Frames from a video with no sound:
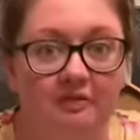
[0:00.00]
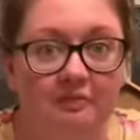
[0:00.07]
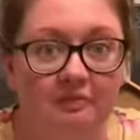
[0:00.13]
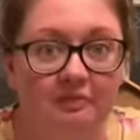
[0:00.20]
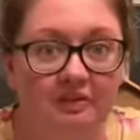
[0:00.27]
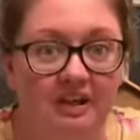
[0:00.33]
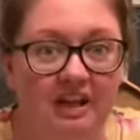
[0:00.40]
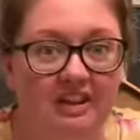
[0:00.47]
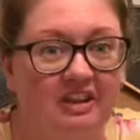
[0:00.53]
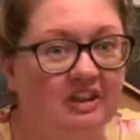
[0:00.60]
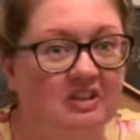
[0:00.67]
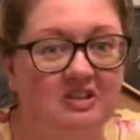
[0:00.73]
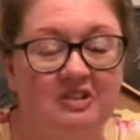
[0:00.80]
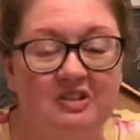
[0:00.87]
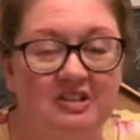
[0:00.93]
Okay,
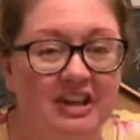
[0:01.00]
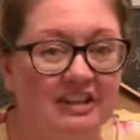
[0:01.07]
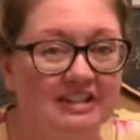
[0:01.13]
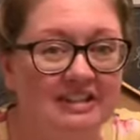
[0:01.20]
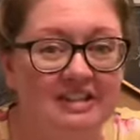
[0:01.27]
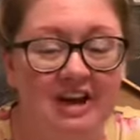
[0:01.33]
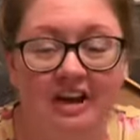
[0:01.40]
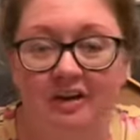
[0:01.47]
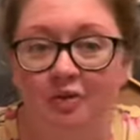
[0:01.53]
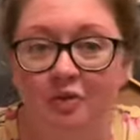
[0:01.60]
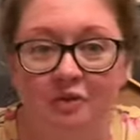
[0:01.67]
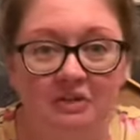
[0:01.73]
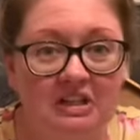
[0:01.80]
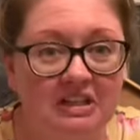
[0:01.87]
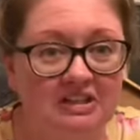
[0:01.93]
that's not a
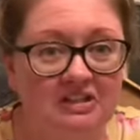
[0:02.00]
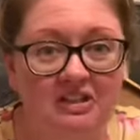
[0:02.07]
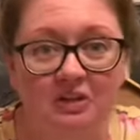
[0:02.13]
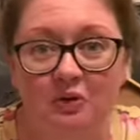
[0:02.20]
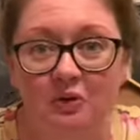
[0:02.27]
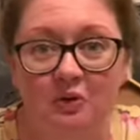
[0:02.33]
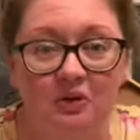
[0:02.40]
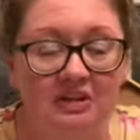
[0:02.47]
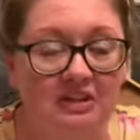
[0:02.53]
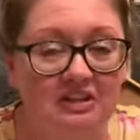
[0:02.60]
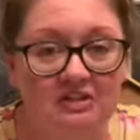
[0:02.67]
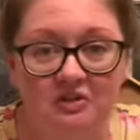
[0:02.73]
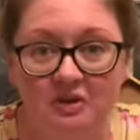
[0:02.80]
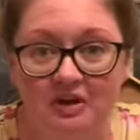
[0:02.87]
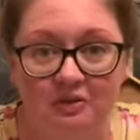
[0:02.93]
quotation or an
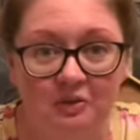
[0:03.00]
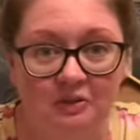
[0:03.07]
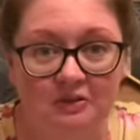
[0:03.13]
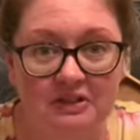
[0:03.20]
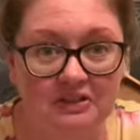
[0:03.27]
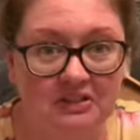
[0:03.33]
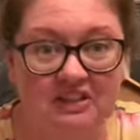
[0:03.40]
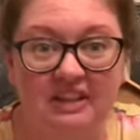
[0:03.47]
indirect quotation.